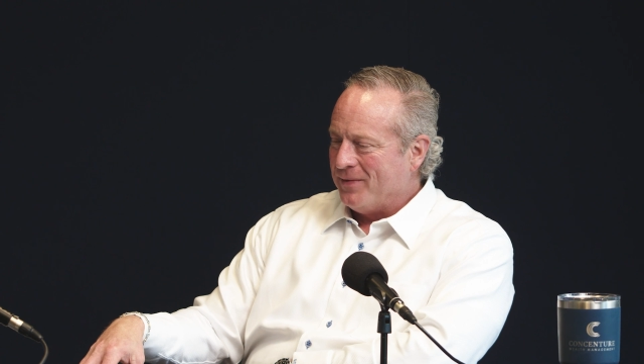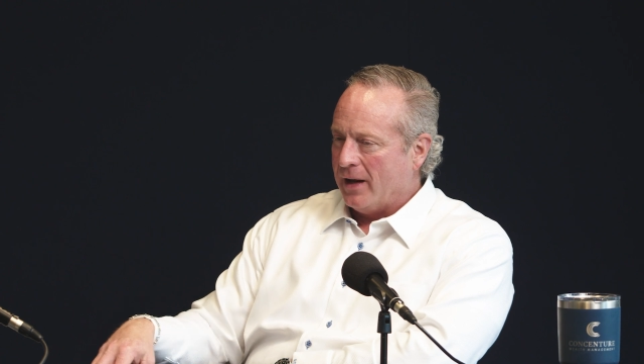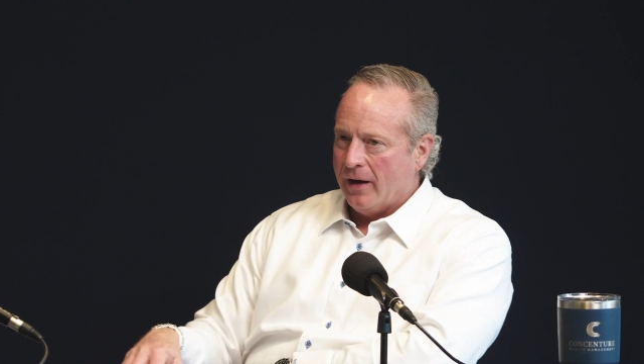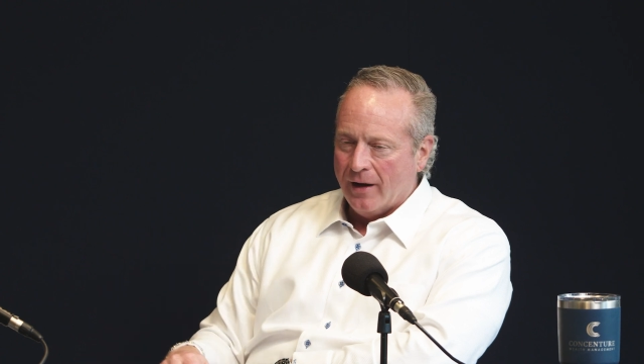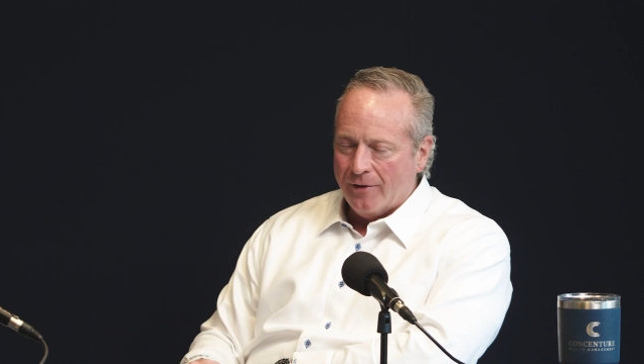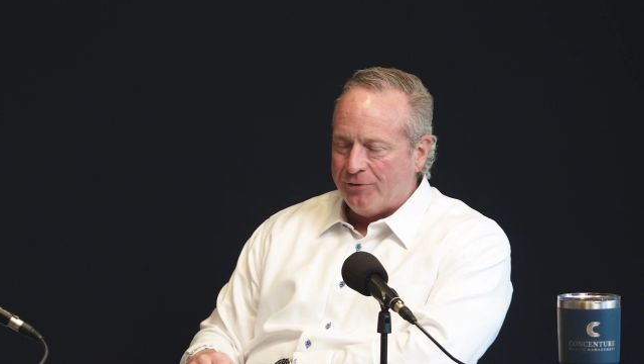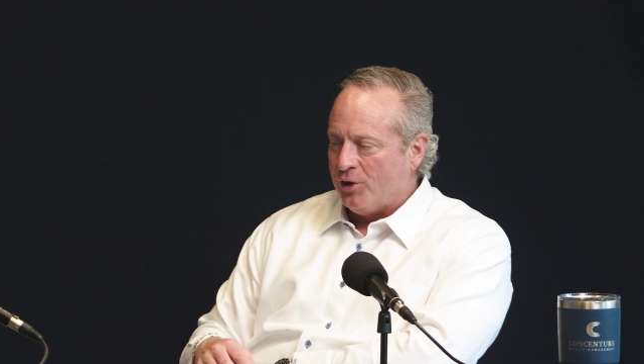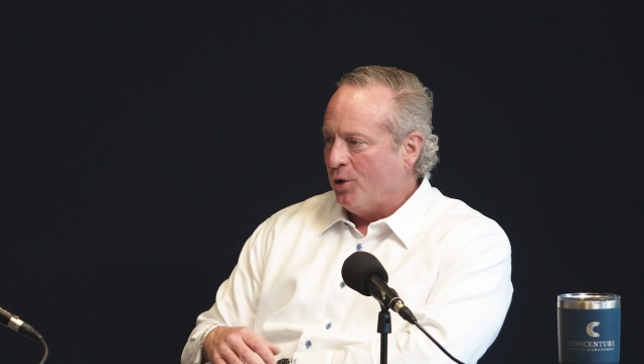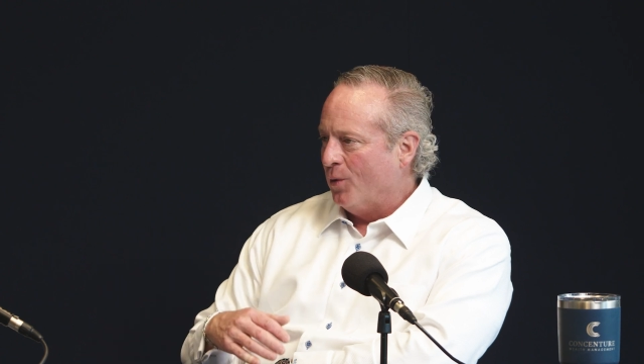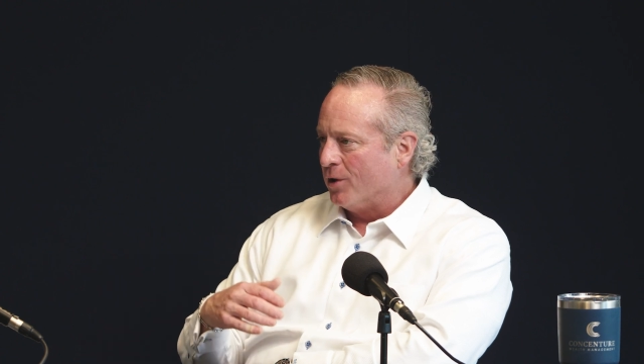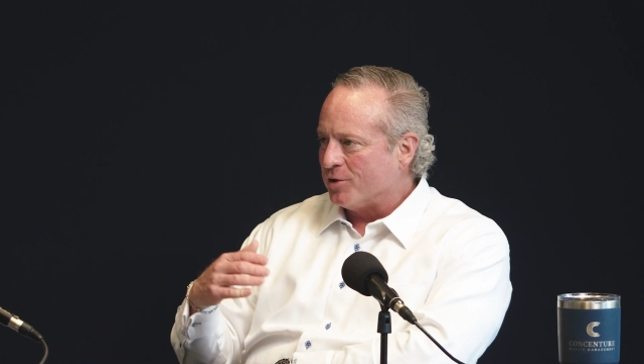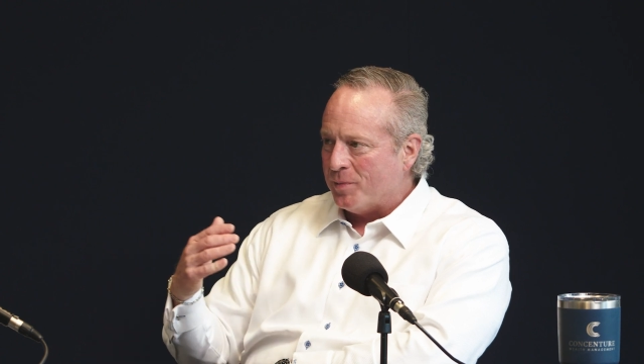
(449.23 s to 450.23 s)
If
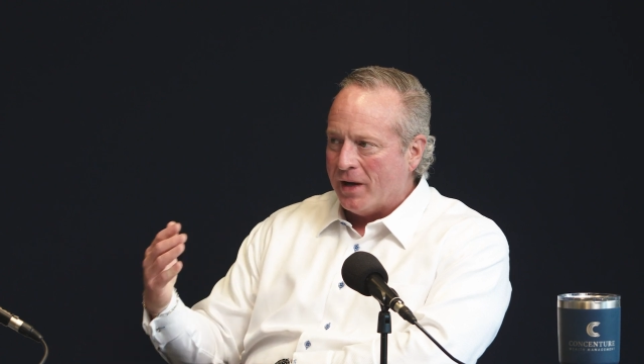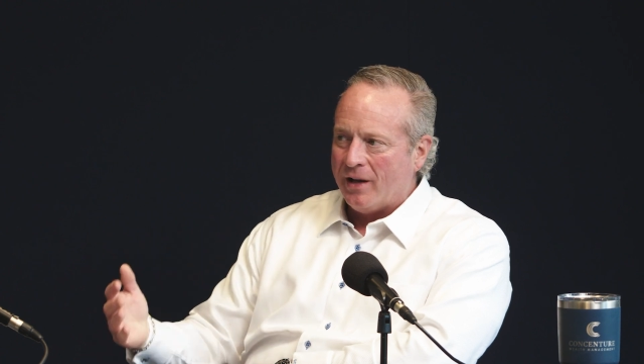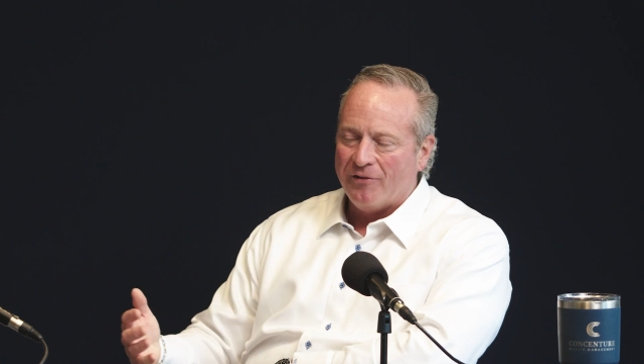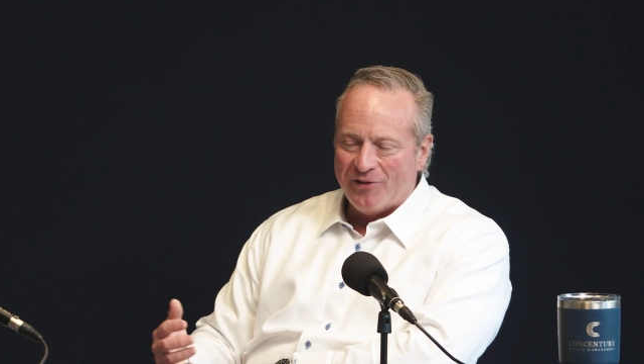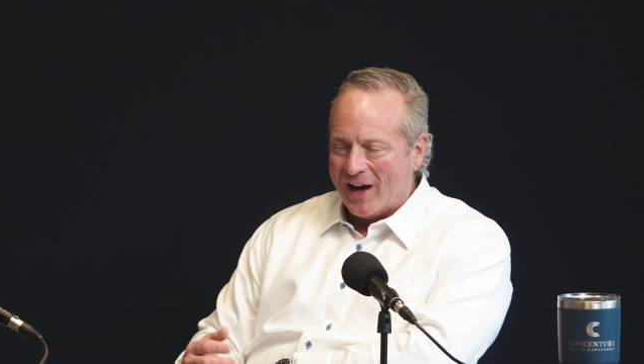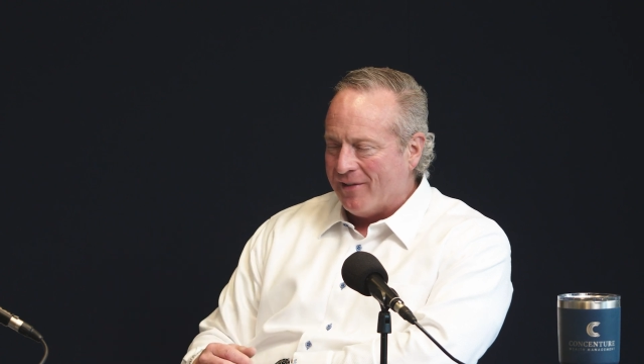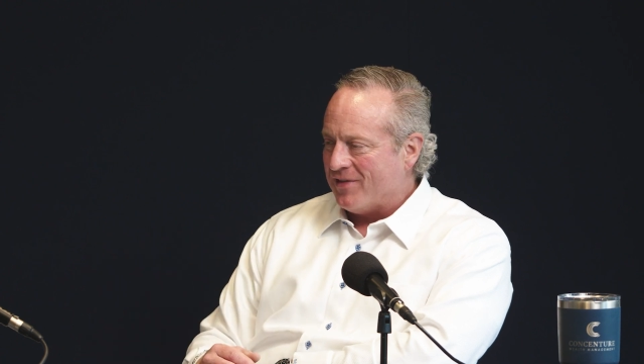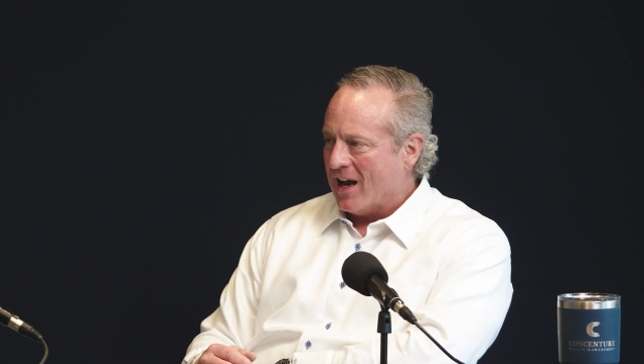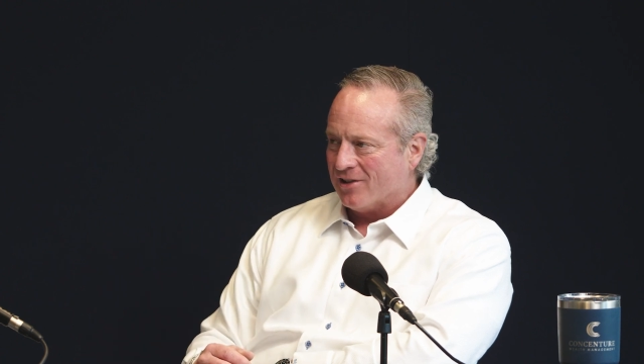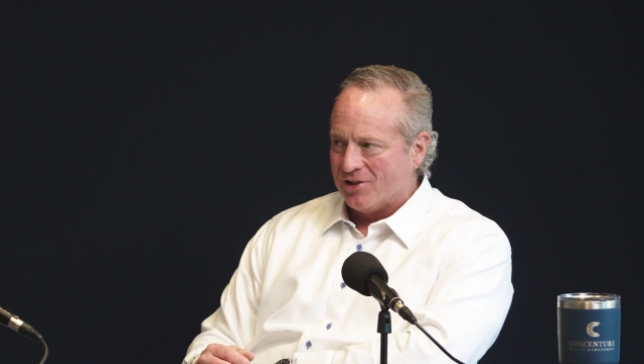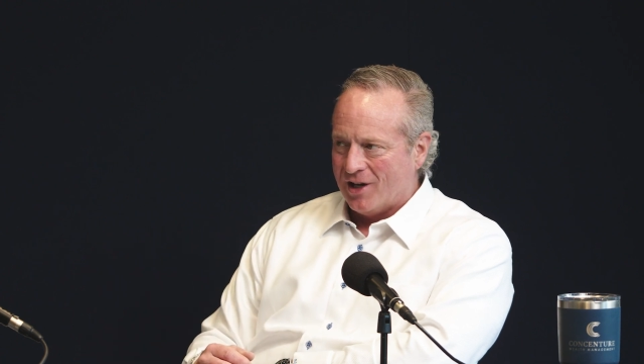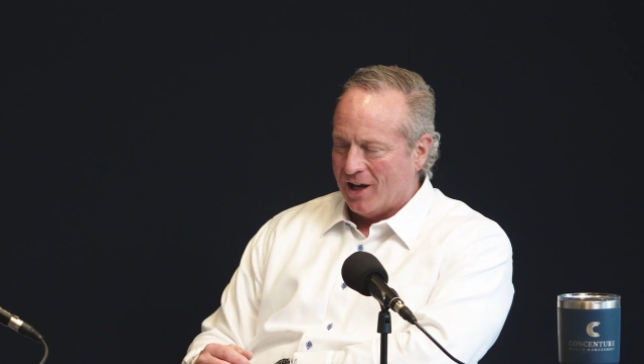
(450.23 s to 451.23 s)
you are spending
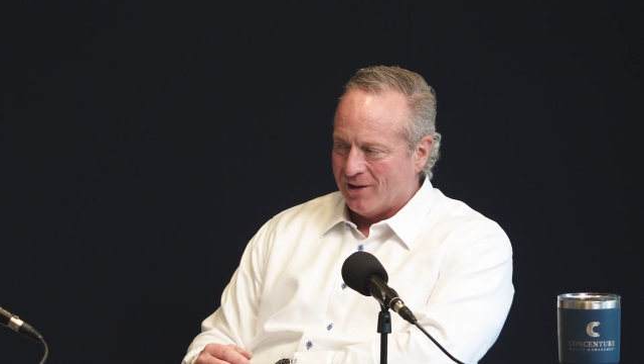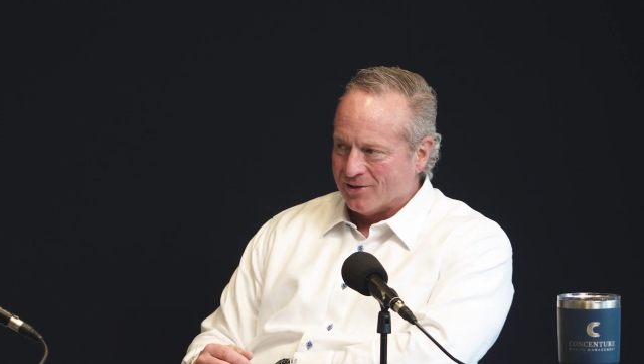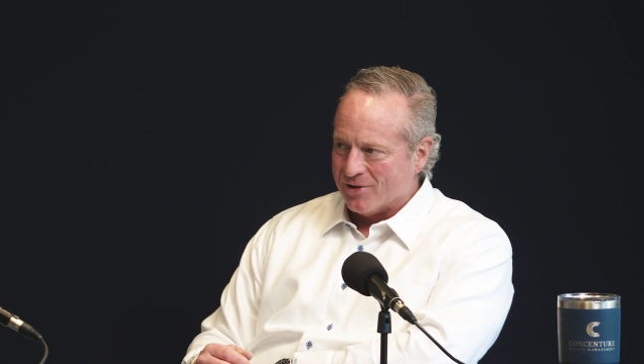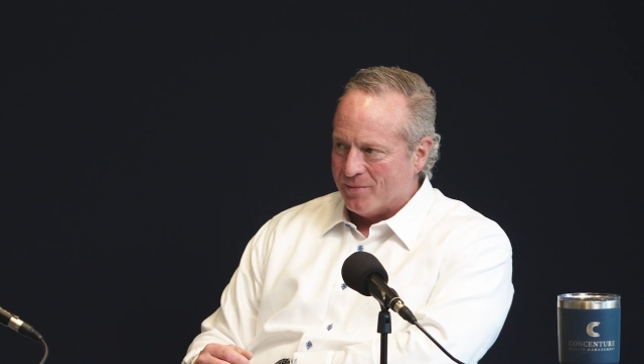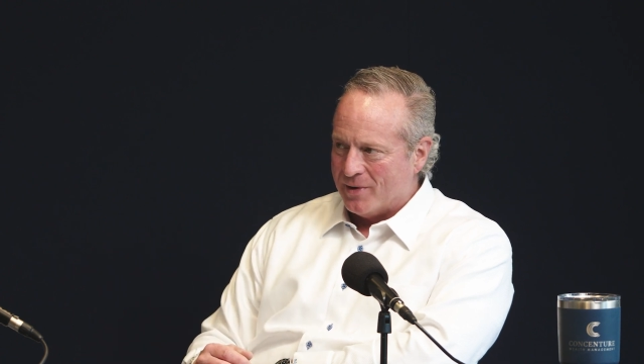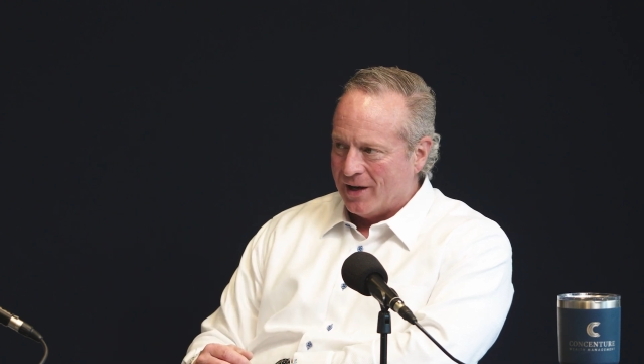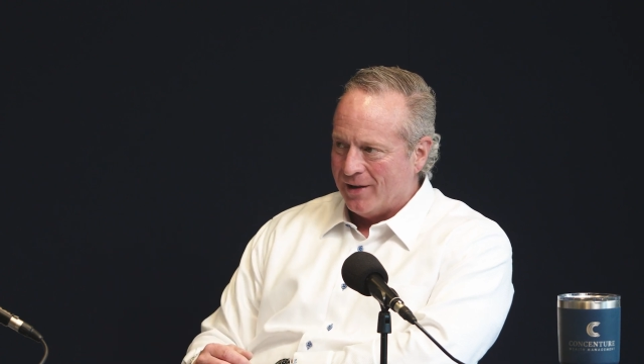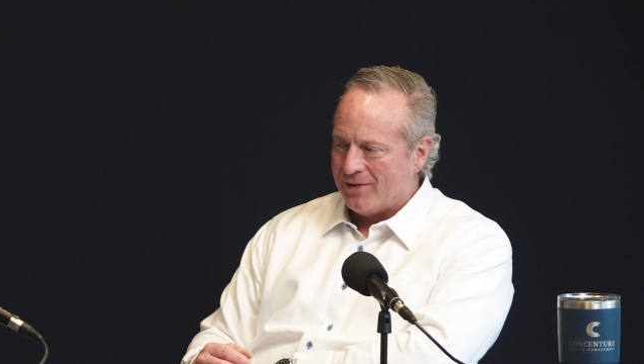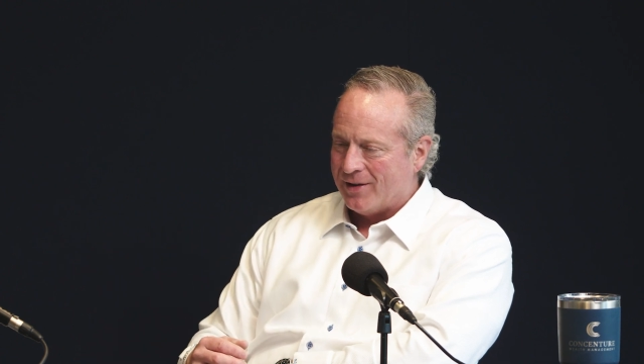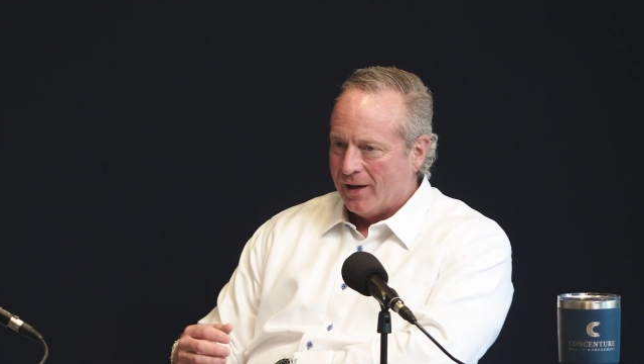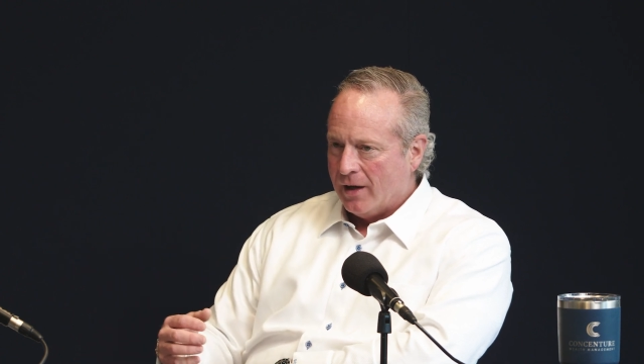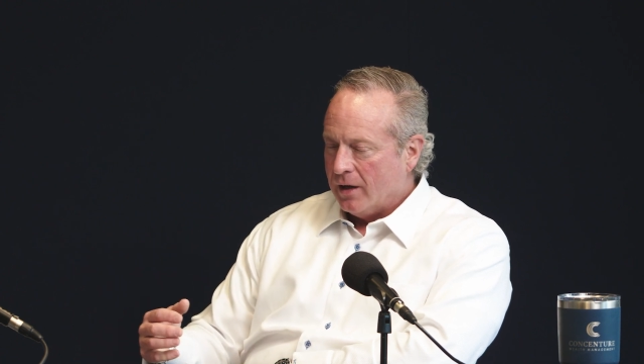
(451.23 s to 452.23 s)
$5,000 a month,